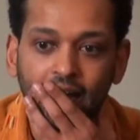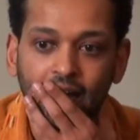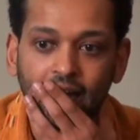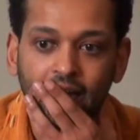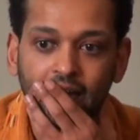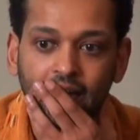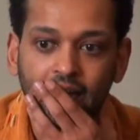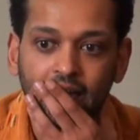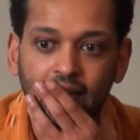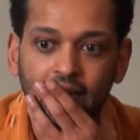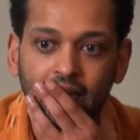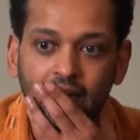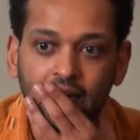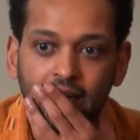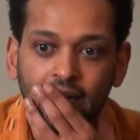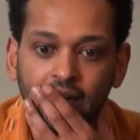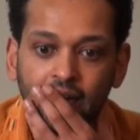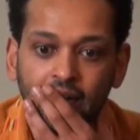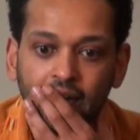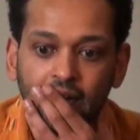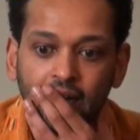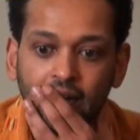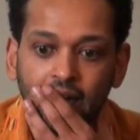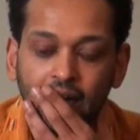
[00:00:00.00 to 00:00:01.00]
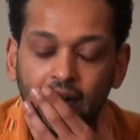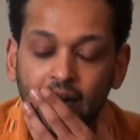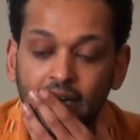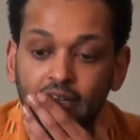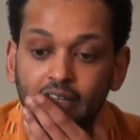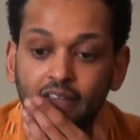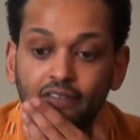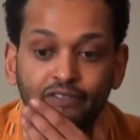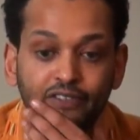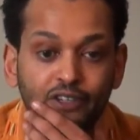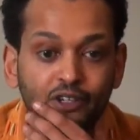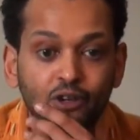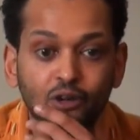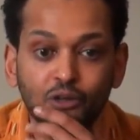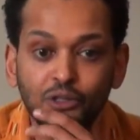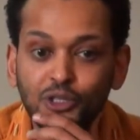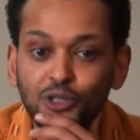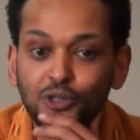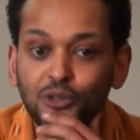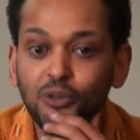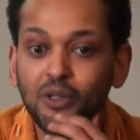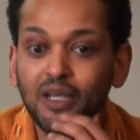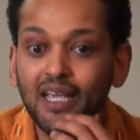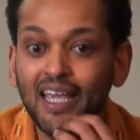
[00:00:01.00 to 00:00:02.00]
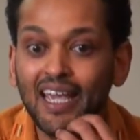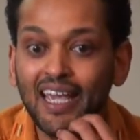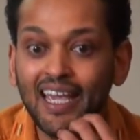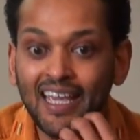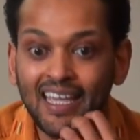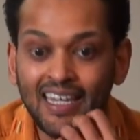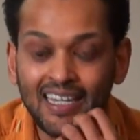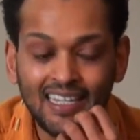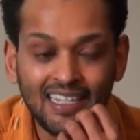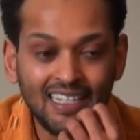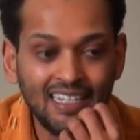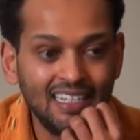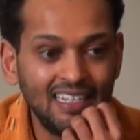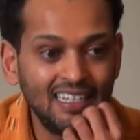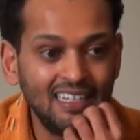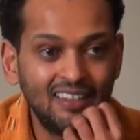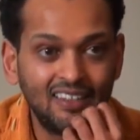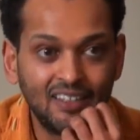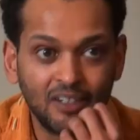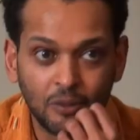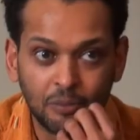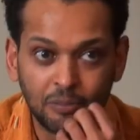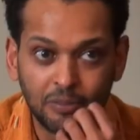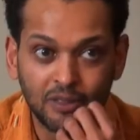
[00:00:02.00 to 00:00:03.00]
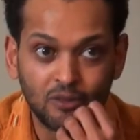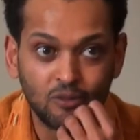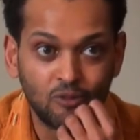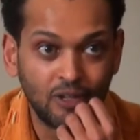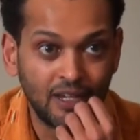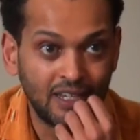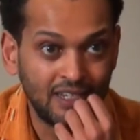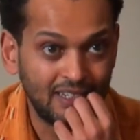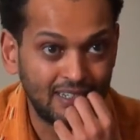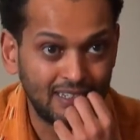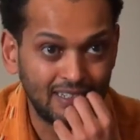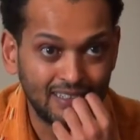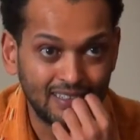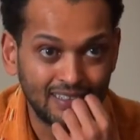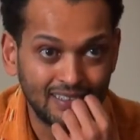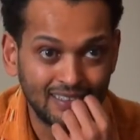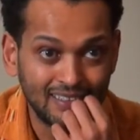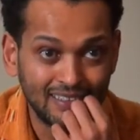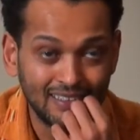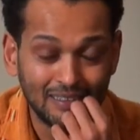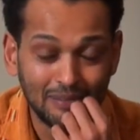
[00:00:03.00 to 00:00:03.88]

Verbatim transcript: And if you go to any Ethiopian wedding,